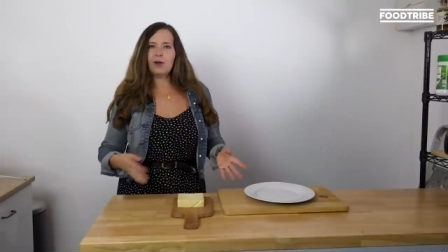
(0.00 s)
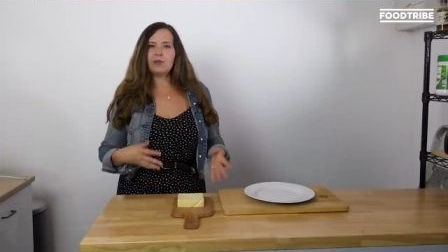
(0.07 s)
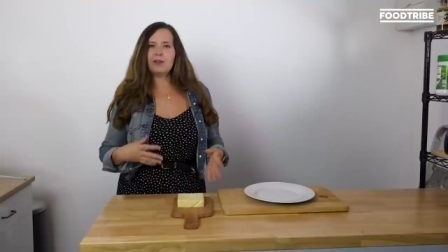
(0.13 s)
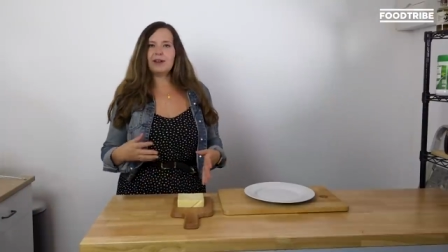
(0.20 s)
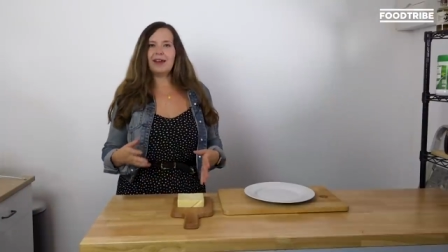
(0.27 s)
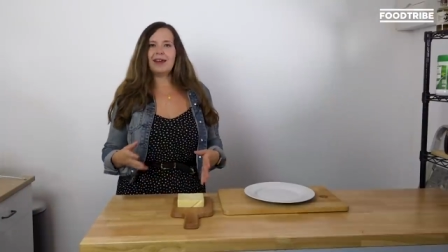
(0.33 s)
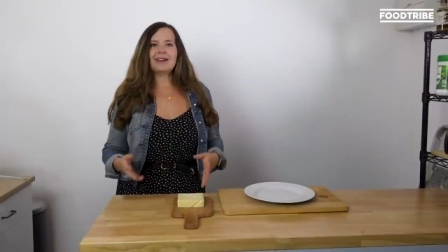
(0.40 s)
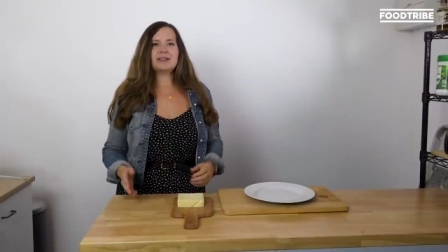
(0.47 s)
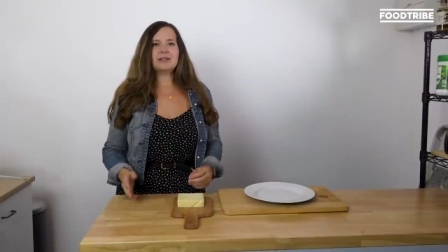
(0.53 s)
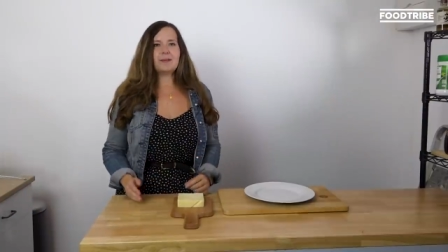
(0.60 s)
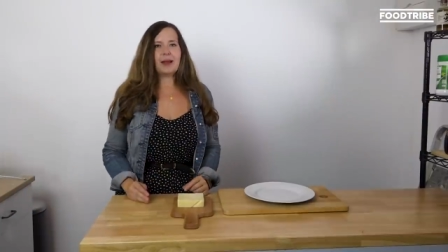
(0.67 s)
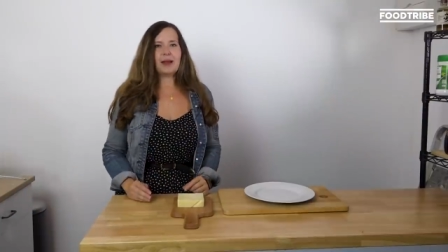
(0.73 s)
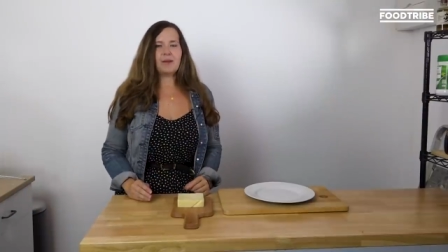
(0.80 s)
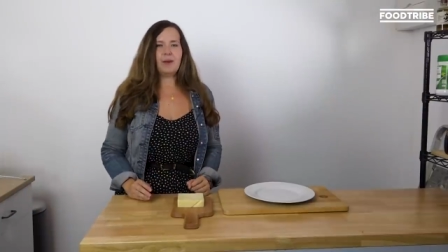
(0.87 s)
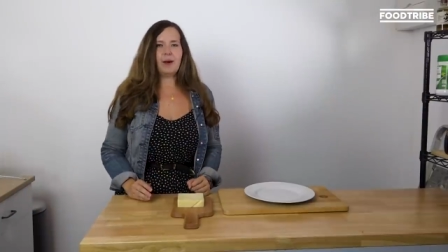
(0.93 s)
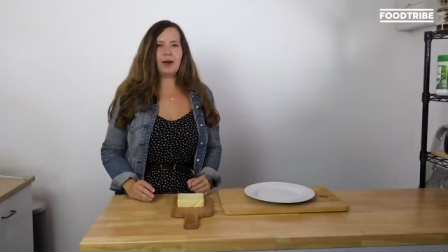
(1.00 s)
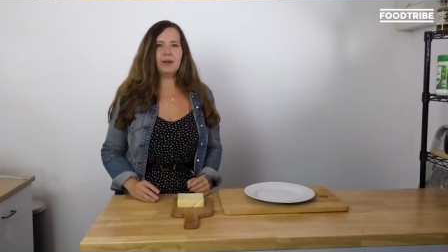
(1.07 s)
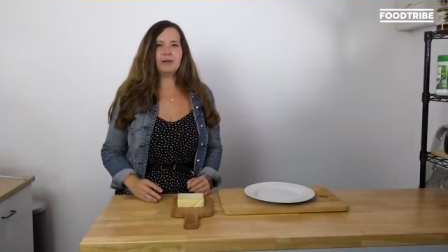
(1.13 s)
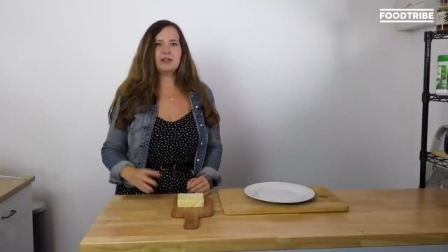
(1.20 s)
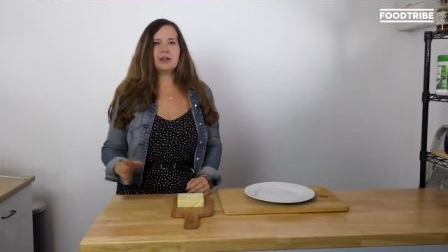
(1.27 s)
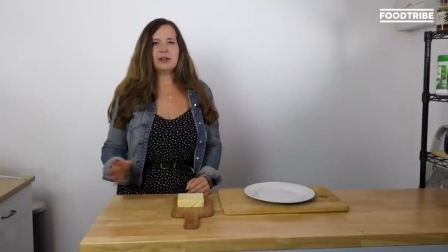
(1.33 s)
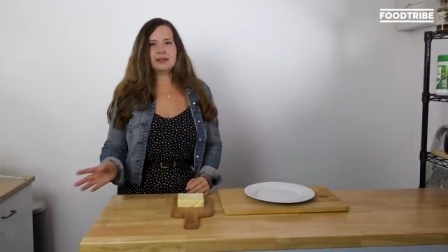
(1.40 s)
often like to make my
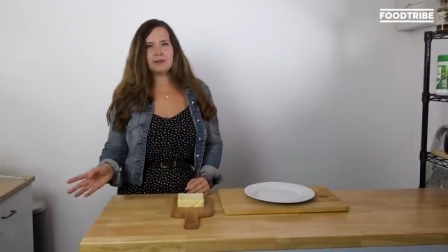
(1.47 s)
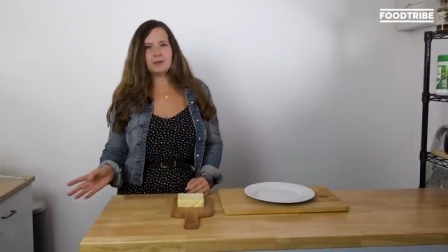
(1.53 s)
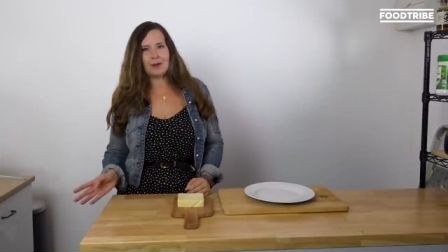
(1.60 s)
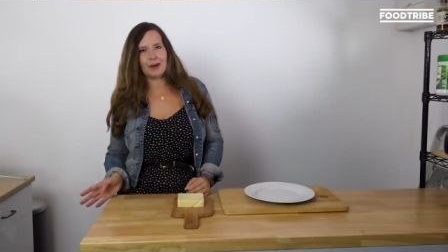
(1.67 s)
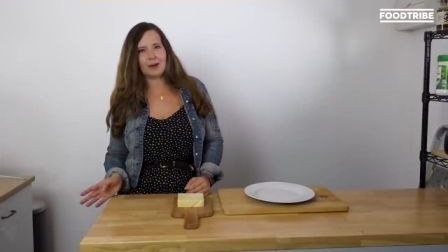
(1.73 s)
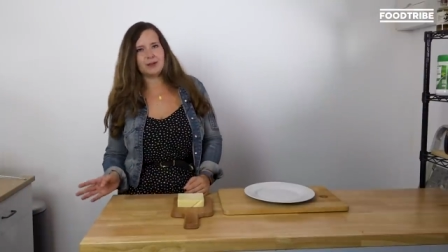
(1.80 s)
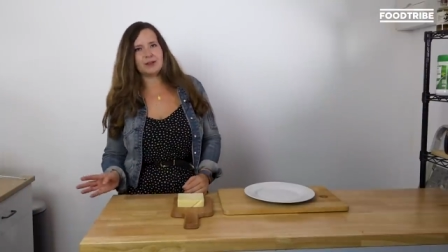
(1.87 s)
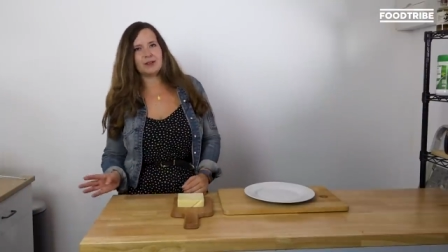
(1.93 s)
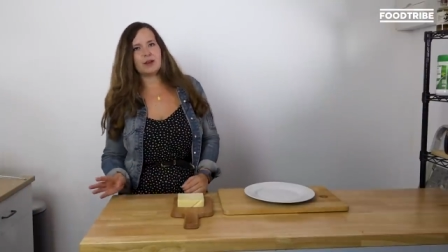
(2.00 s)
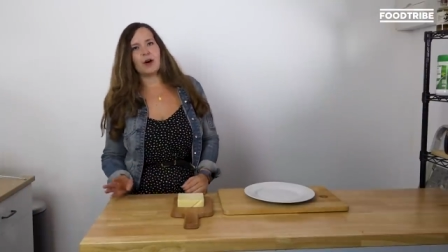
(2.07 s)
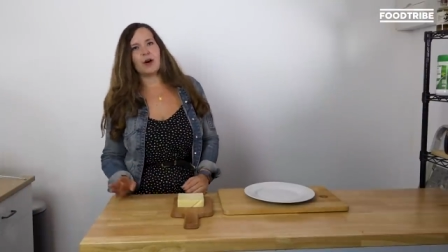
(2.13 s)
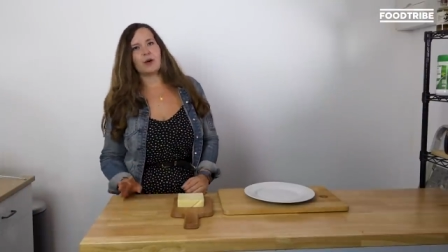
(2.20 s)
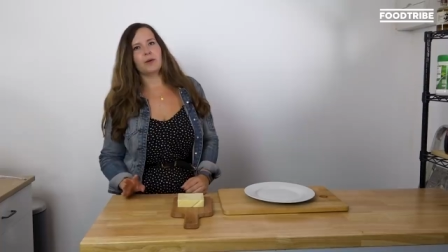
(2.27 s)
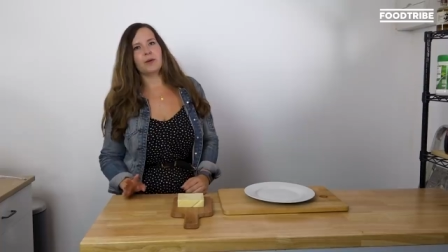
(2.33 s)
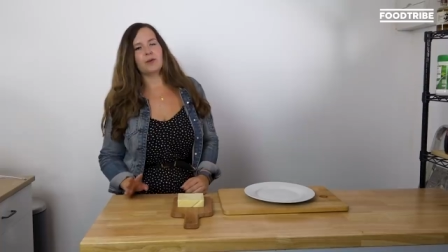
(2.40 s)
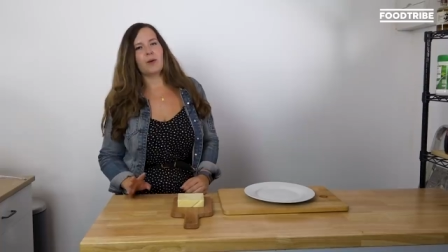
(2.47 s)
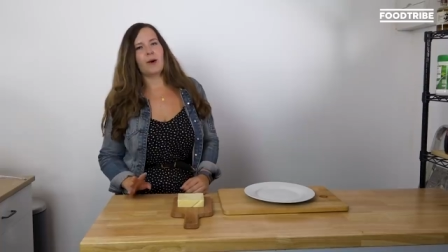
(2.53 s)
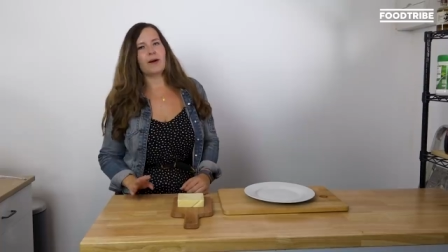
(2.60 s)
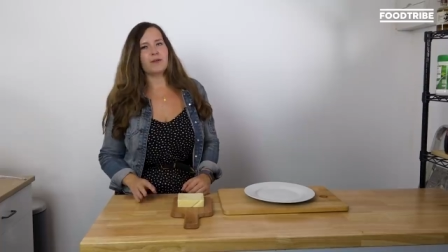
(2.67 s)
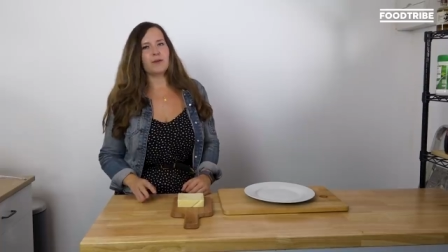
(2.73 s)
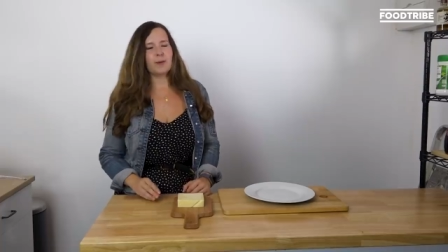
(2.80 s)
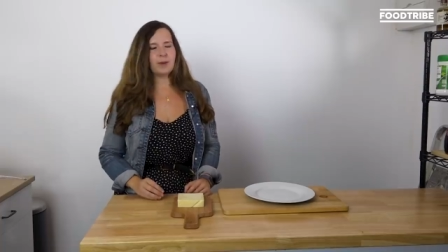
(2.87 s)
own chutneys and pickles to go with
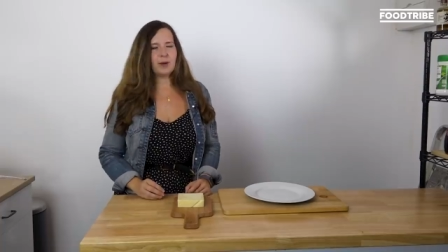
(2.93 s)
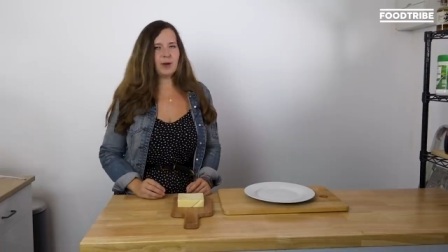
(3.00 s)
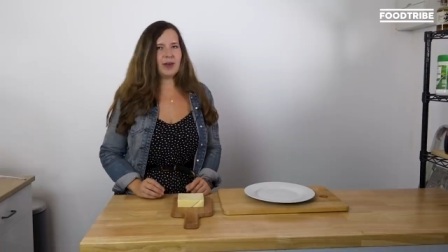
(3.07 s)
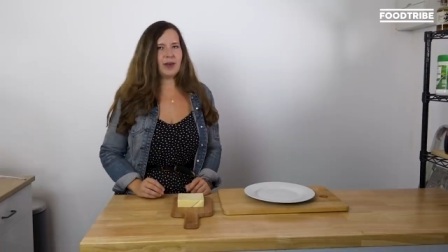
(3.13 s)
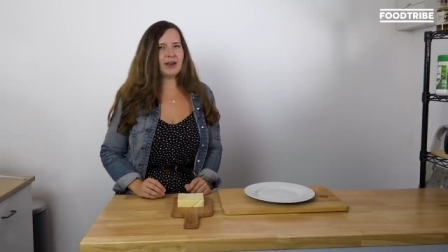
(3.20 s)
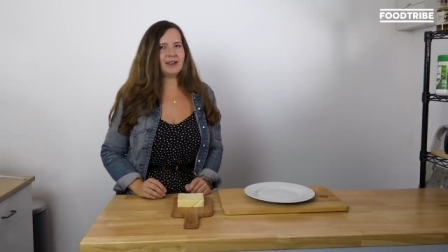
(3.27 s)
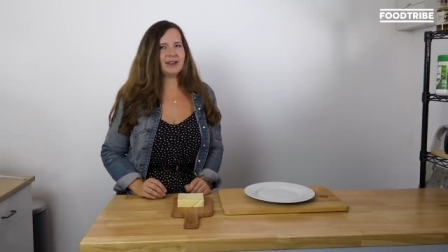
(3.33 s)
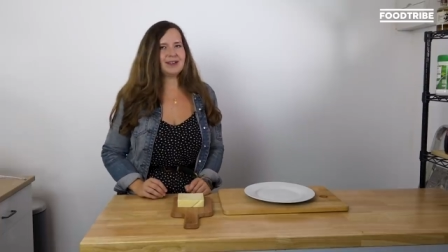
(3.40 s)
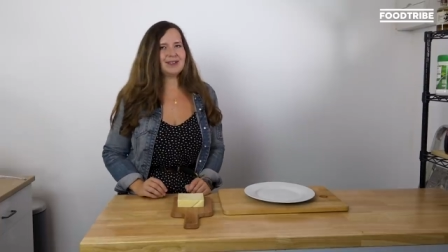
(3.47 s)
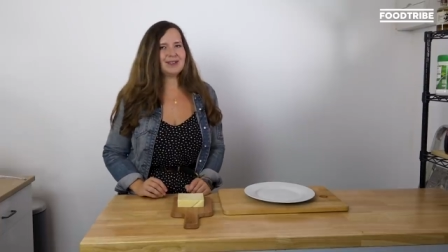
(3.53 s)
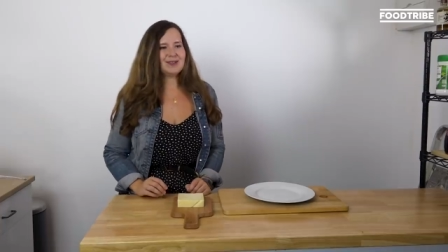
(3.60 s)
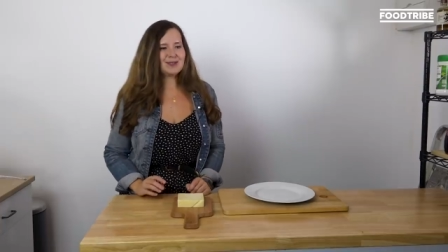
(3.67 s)
whatever I'm cooking.